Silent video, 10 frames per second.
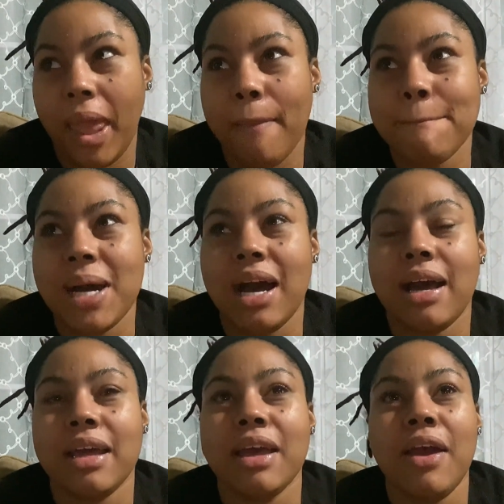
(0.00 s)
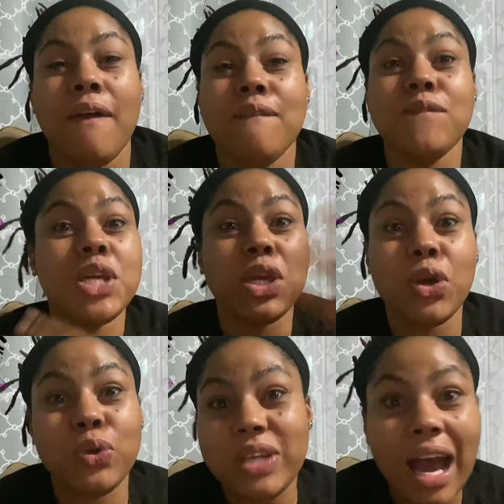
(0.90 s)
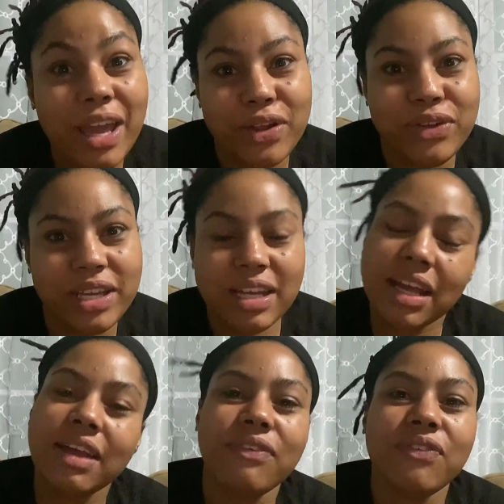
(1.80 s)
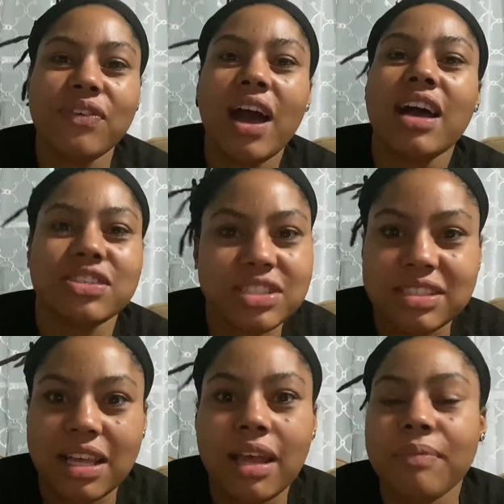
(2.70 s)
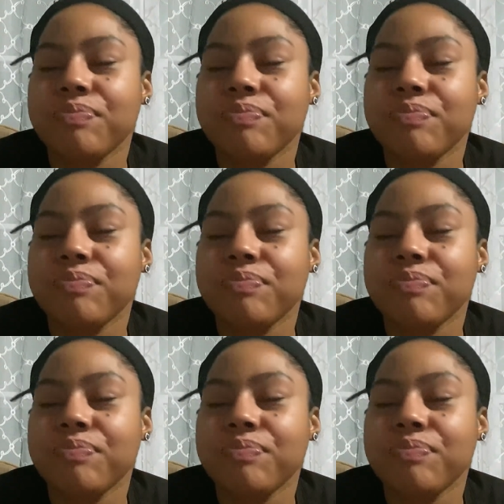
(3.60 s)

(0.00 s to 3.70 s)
my video diary, if I should say.